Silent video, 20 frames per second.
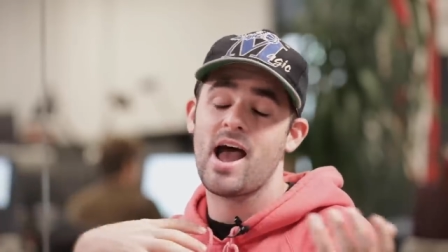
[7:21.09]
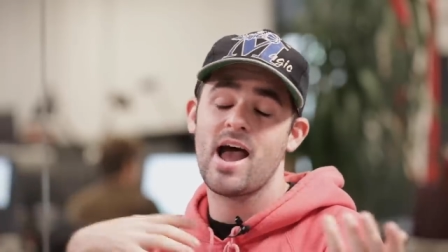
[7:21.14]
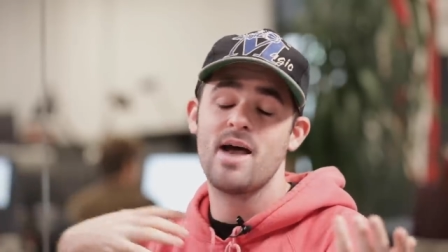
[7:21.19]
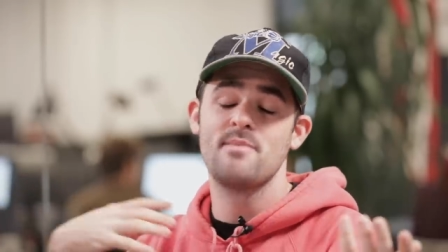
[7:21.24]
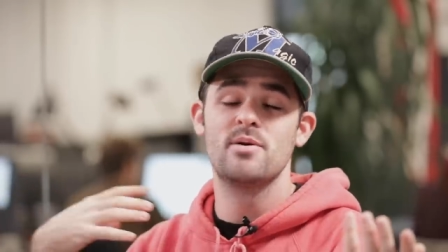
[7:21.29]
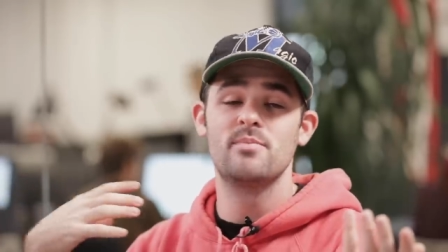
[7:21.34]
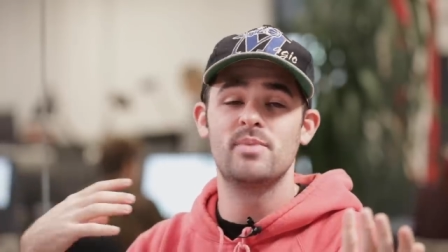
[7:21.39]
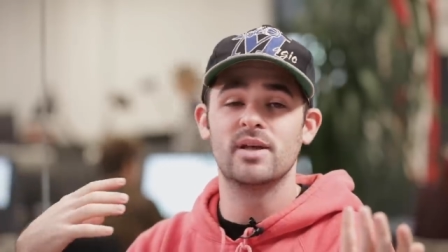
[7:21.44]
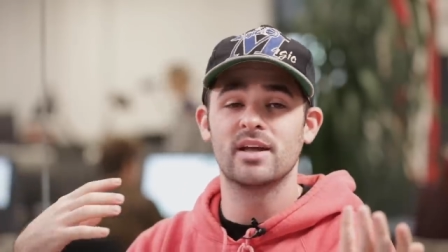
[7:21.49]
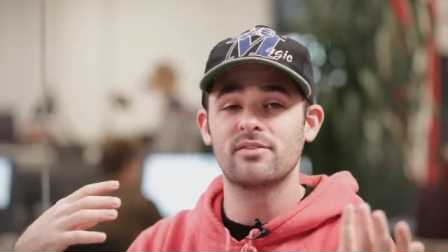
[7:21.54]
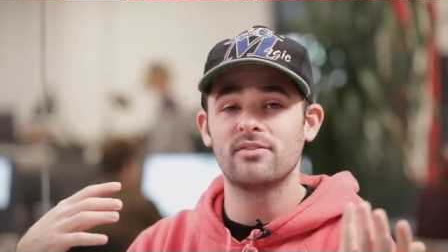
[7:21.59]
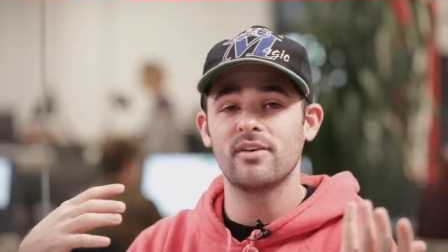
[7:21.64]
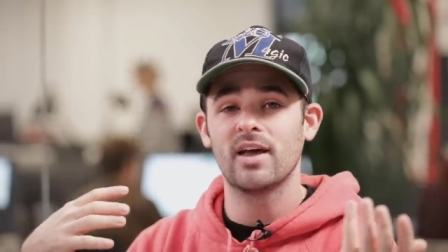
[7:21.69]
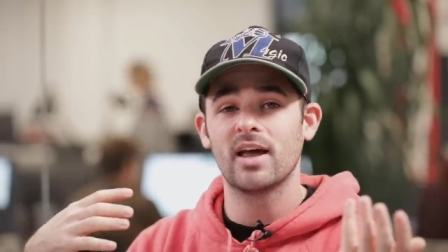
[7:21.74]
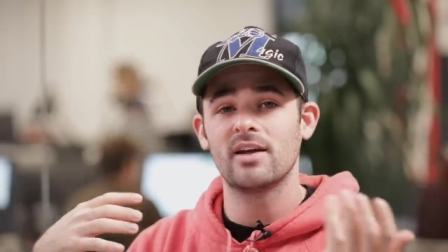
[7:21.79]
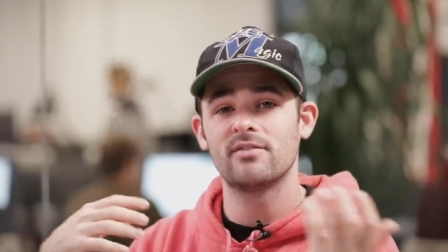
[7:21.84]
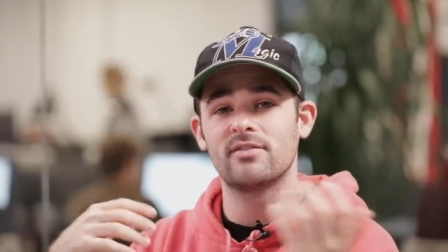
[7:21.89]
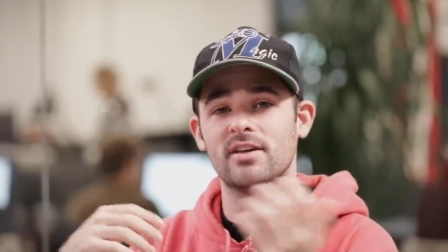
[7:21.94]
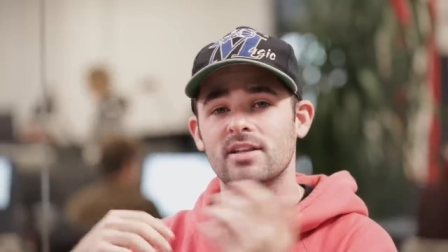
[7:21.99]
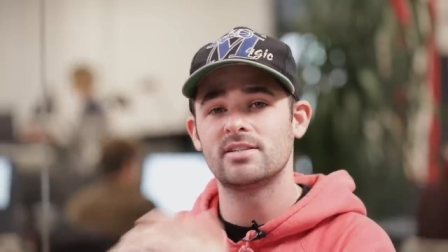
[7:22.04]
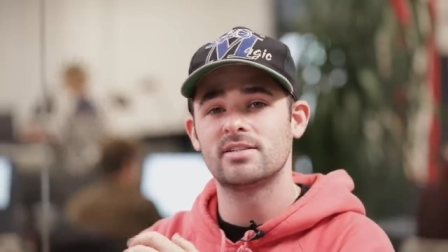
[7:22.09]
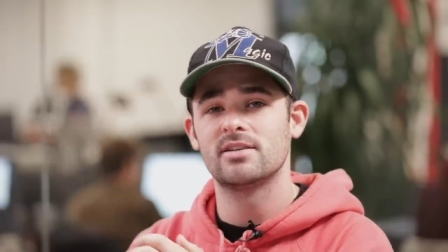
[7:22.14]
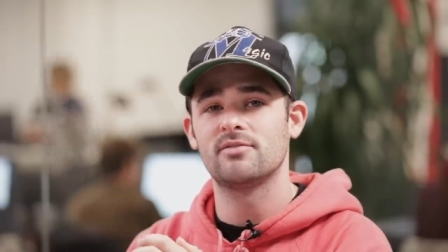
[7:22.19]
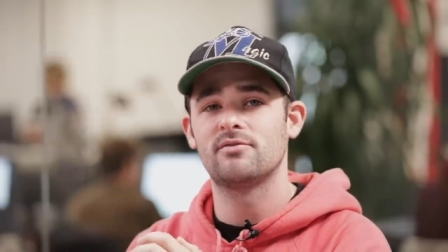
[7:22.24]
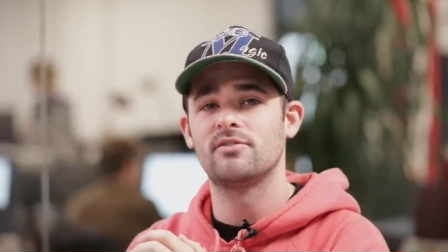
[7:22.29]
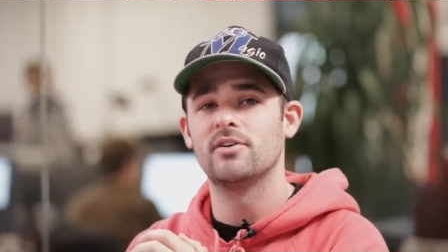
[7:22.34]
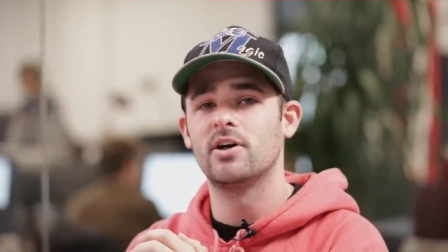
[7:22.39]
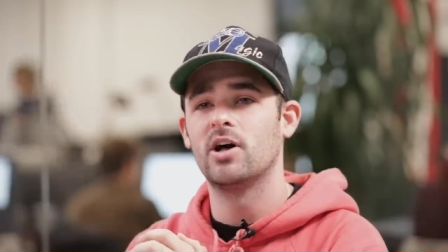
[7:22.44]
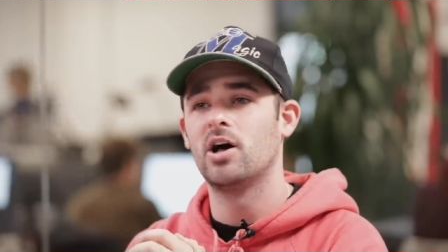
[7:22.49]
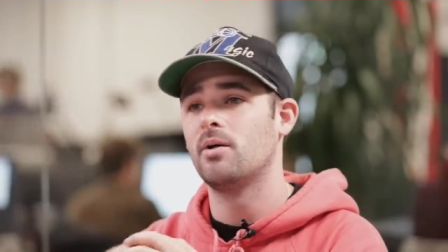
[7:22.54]
I'm a big fan of
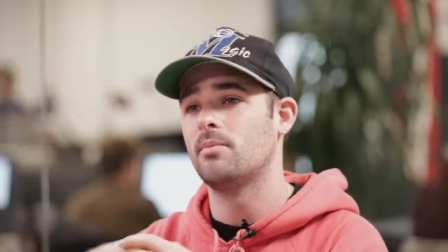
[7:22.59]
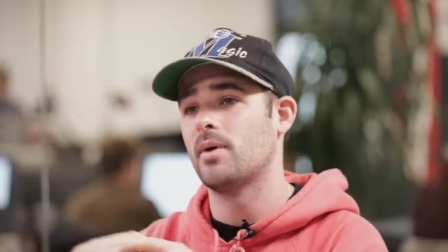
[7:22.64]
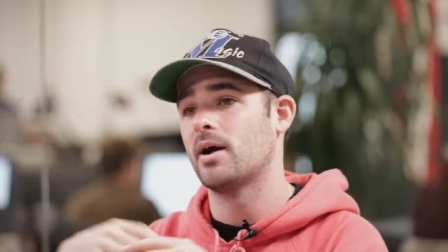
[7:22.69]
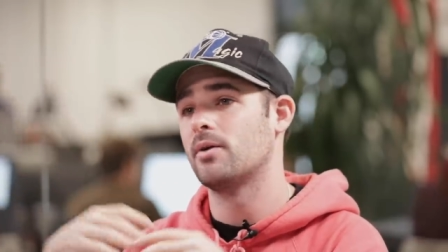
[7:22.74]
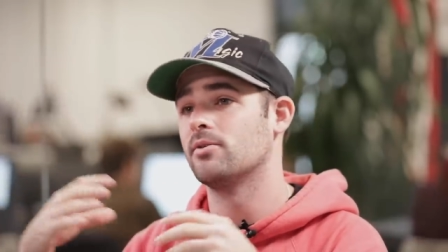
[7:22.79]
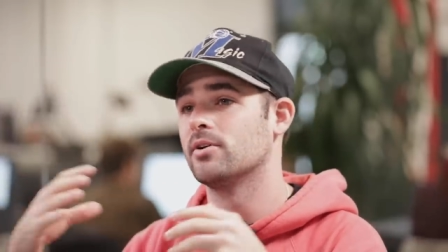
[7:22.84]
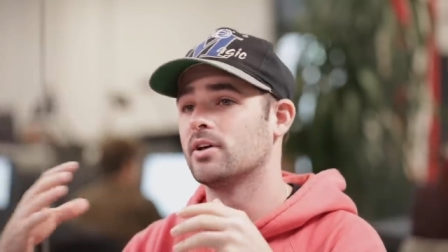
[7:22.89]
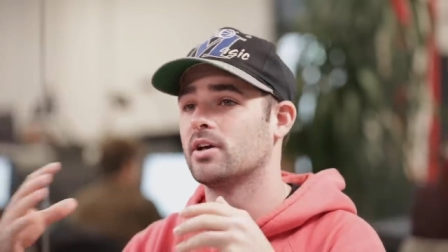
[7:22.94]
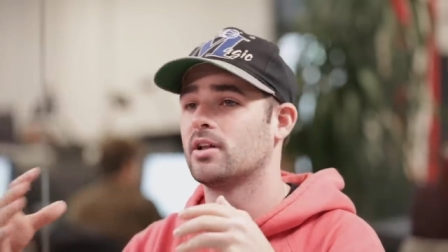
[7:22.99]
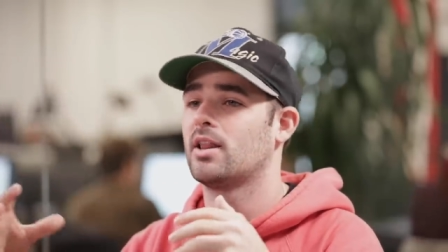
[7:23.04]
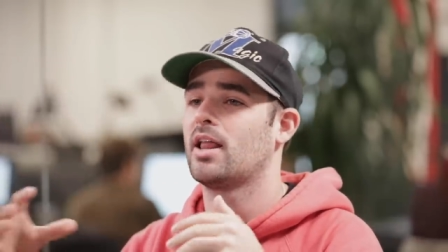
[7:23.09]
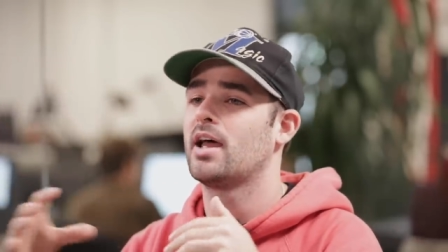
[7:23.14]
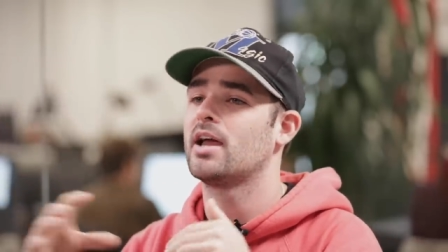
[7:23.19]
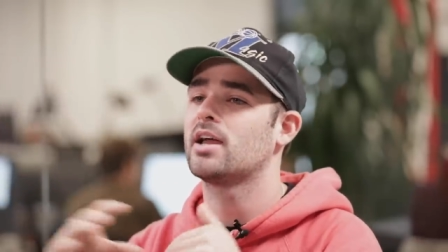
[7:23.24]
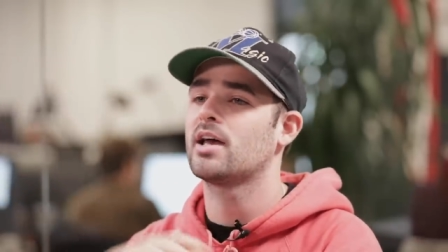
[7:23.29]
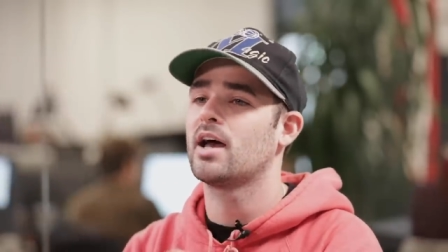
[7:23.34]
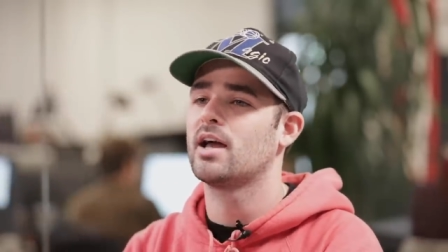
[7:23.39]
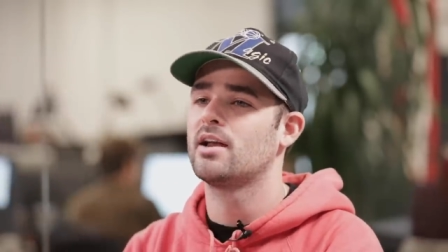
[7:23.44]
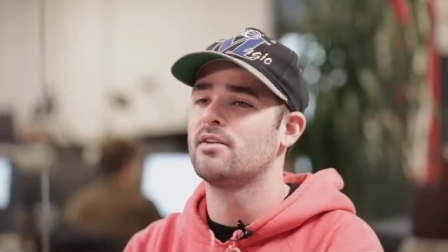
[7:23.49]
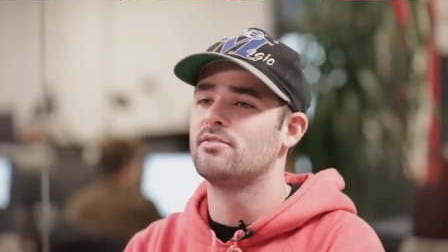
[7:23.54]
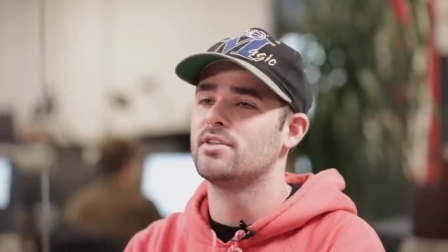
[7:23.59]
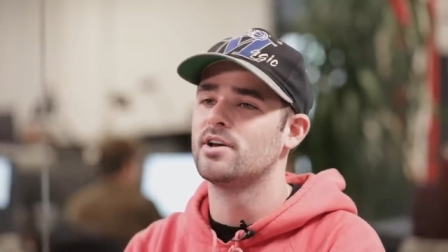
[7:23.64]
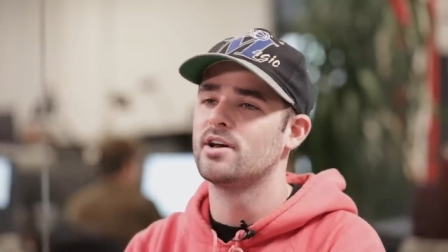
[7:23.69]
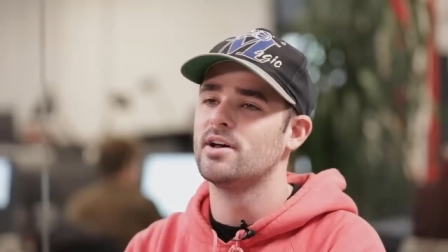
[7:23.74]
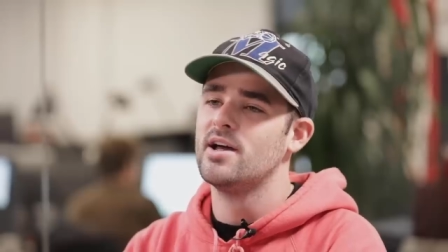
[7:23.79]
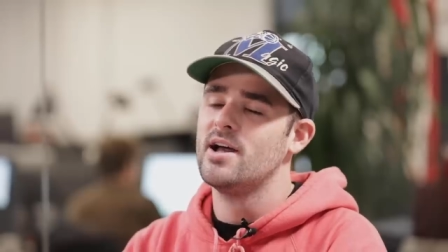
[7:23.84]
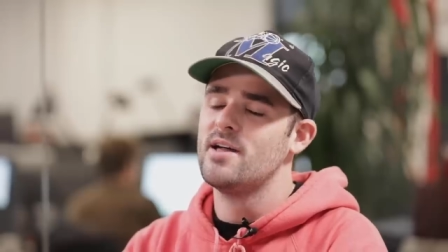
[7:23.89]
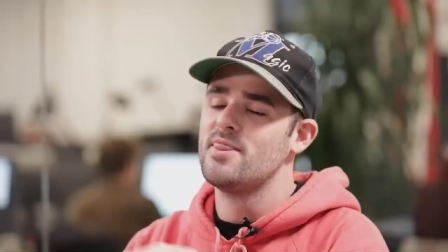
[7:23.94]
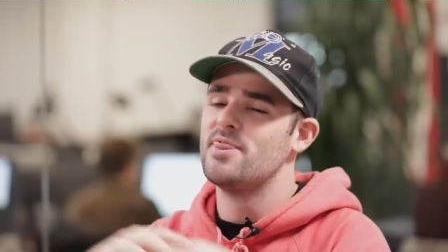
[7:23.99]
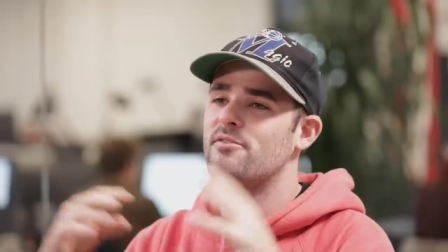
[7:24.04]
instant film. I really like kind of
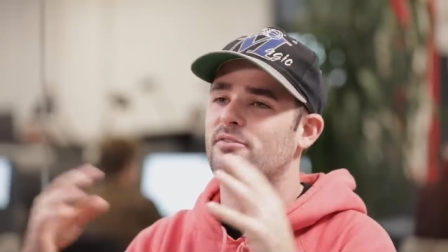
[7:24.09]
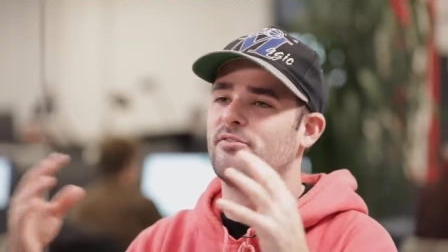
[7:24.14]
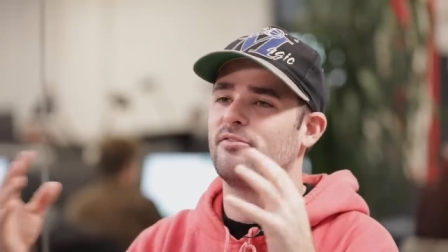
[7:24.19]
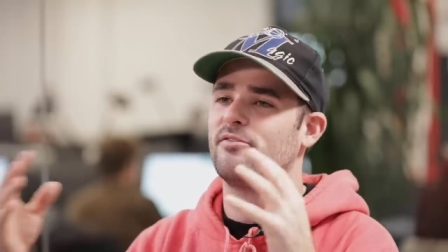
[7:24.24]
the, the